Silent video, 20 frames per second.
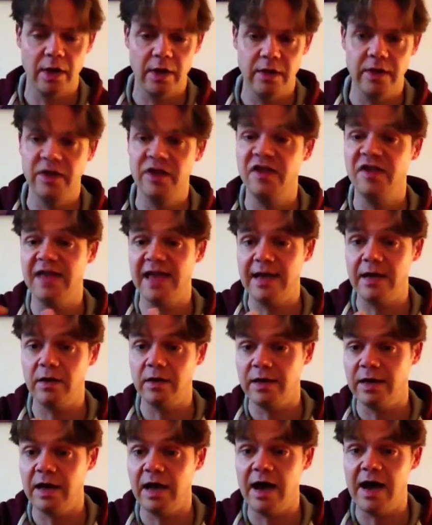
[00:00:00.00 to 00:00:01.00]
these
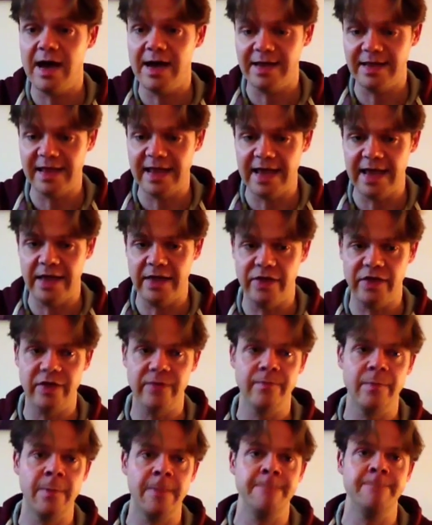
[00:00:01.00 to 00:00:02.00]
cellular ideas.